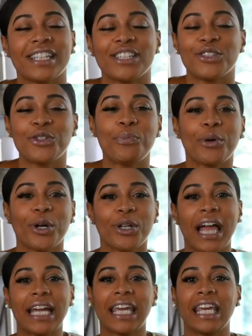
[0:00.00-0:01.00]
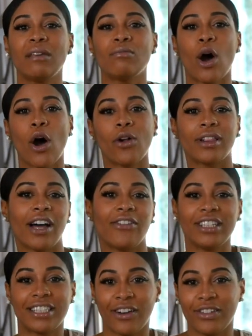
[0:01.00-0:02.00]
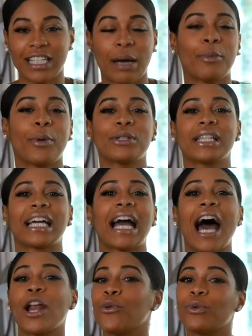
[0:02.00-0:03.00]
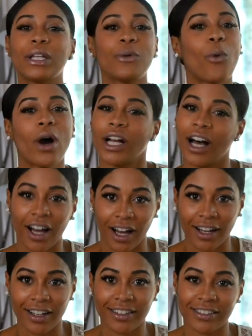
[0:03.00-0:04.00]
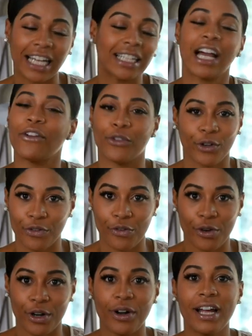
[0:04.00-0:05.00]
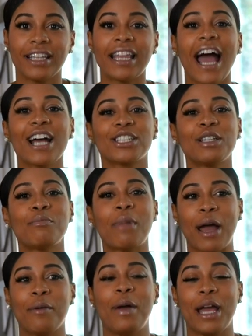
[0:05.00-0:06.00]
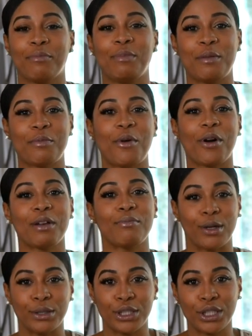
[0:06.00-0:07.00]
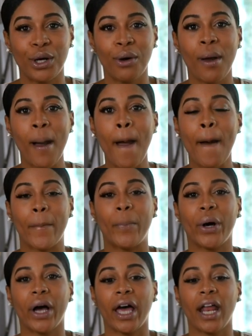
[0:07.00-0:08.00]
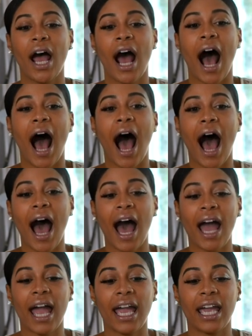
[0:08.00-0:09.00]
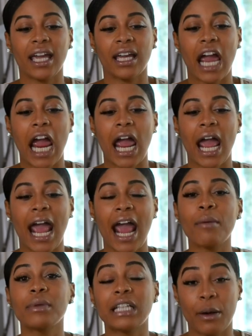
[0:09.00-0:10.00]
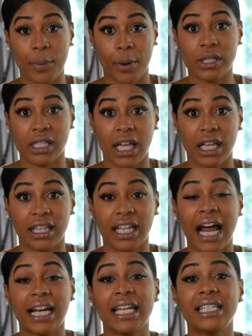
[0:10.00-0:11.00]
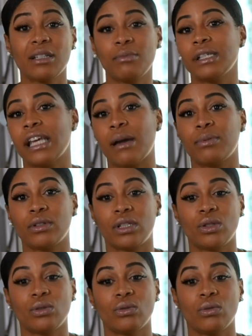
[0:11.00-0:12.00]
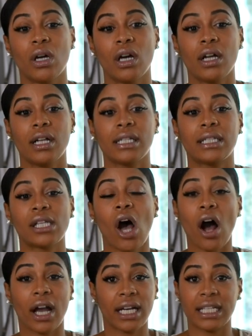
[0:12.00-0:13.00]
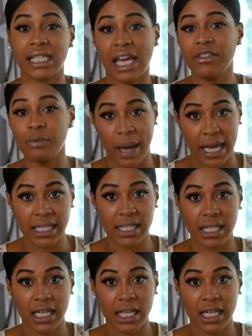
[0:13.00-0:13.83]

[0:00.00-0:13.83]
super like emo lovey-dovey type of person. Like, I don't really want a hug, like, not for real. That actually might make me more emotional, but I am the type of person that I need to be able to talk in a safe space